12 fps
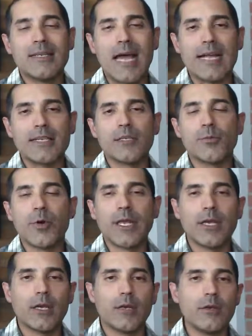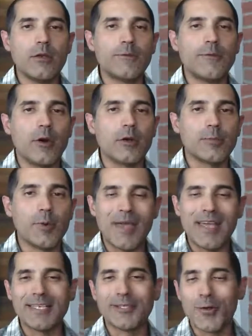not just bringing in new folks, but
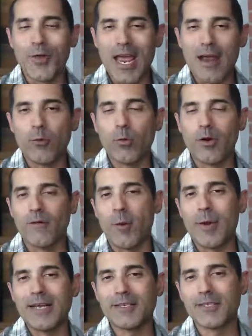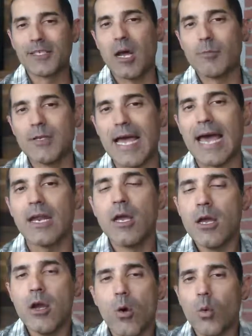making sure that every one of our patients come to that.